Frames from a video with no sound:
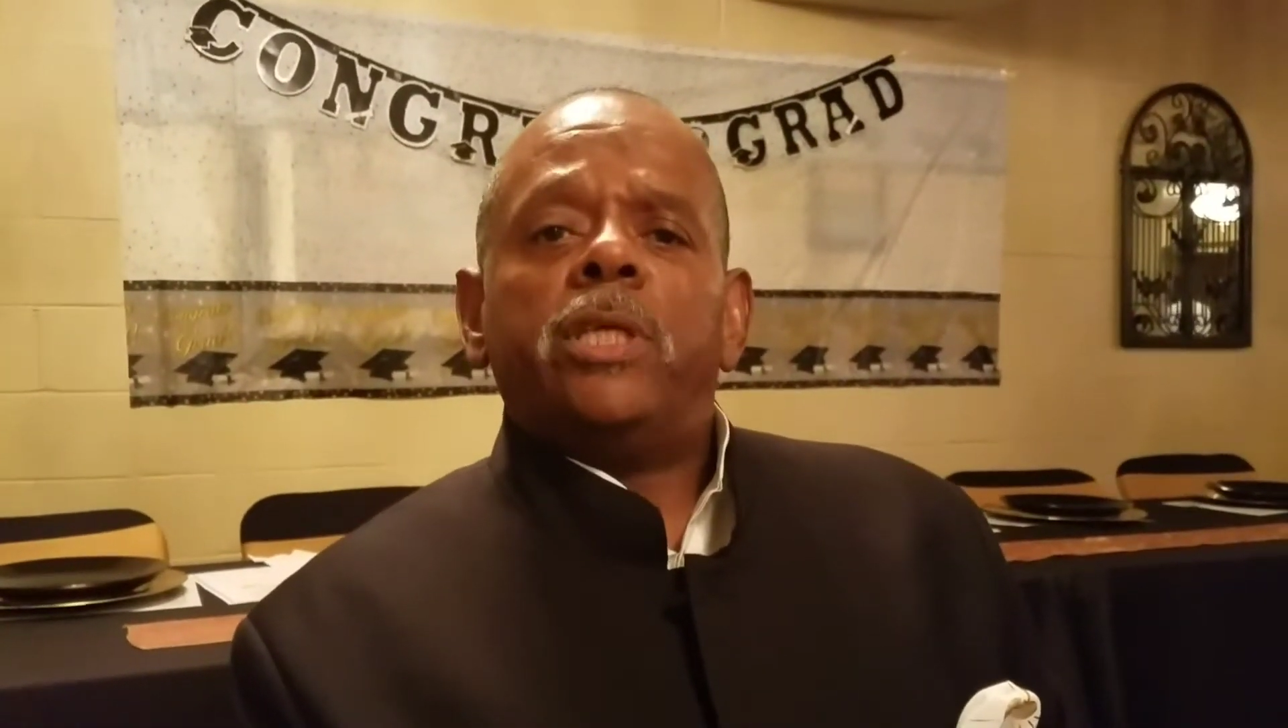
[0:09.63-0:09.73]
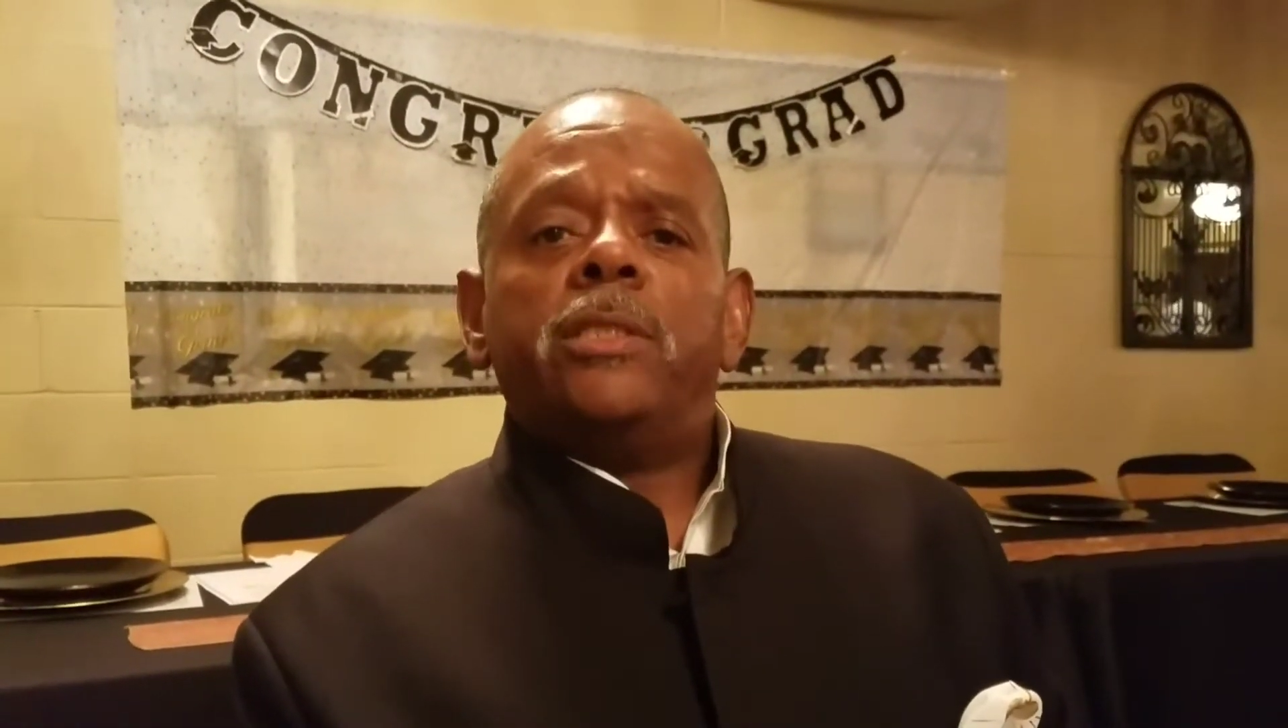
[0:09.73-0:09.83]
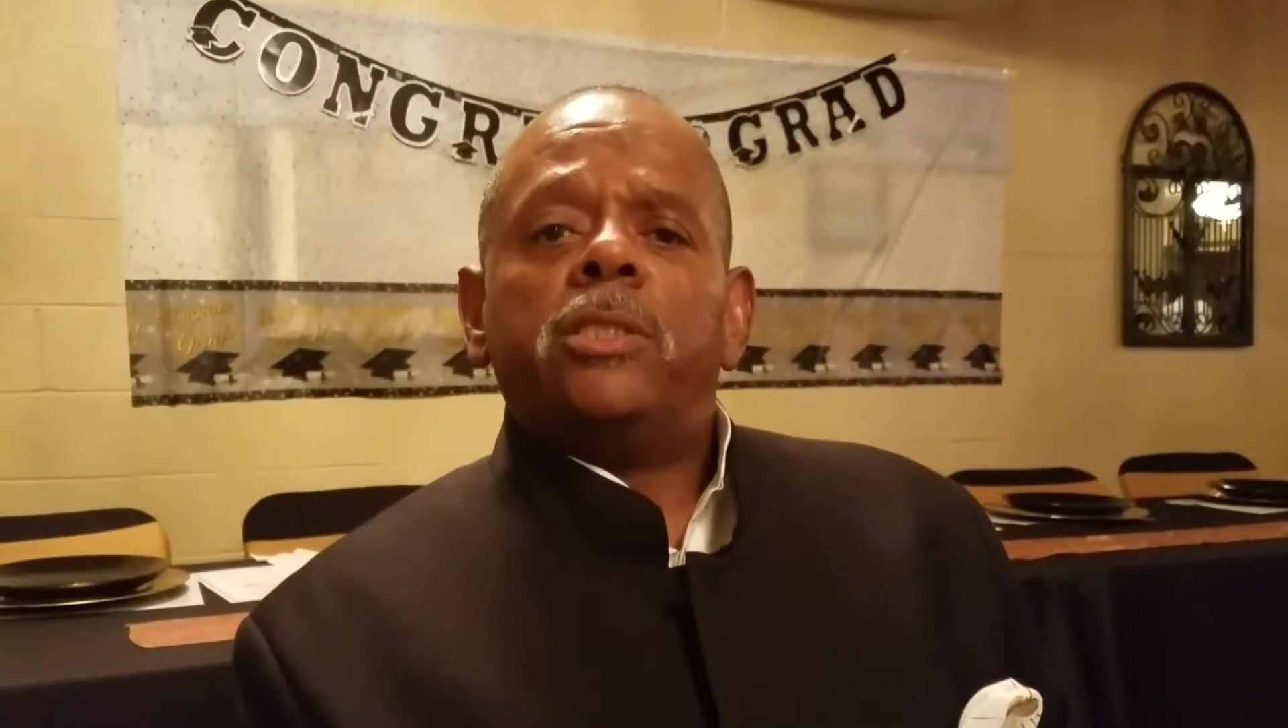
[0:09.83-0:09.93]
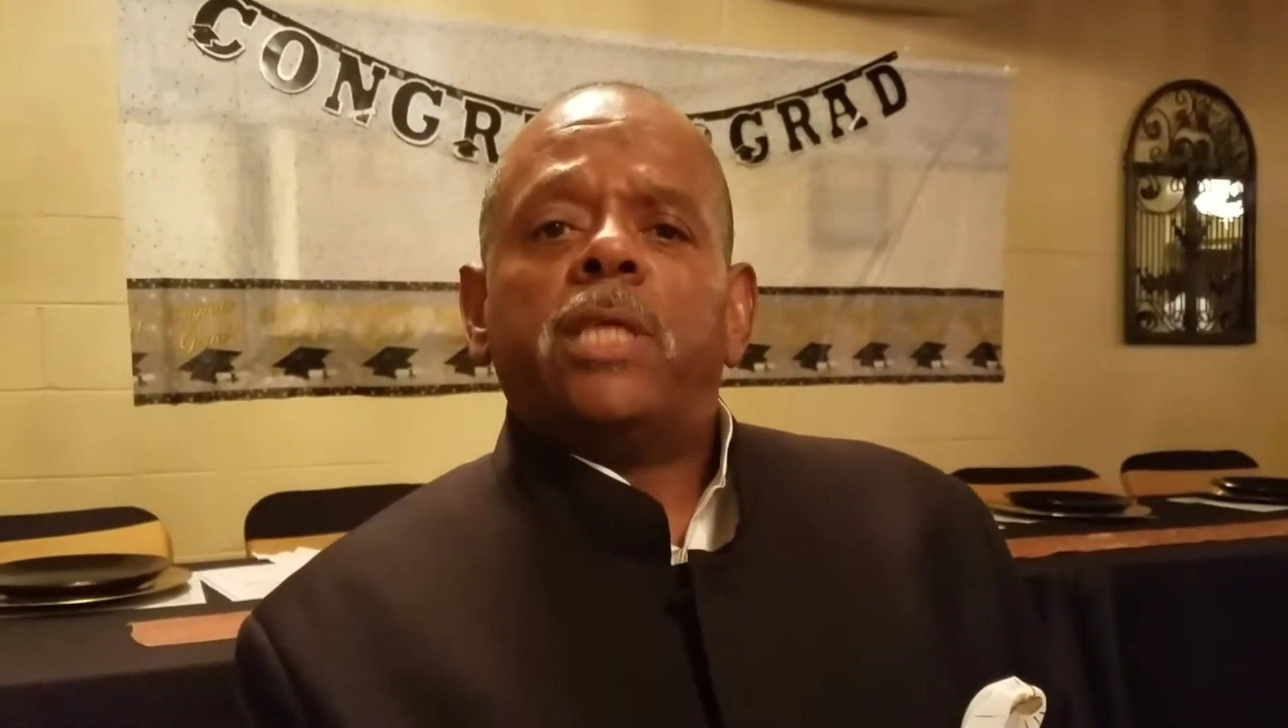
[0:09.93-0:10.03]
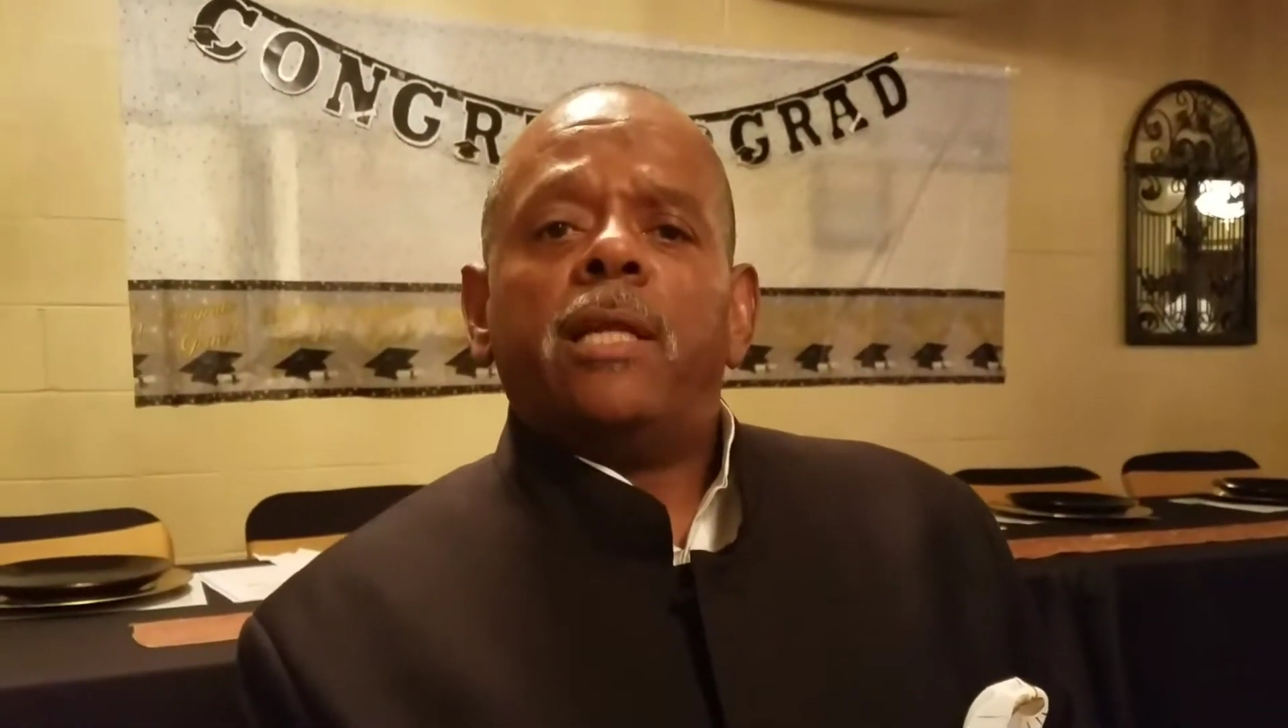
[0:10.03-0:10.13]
just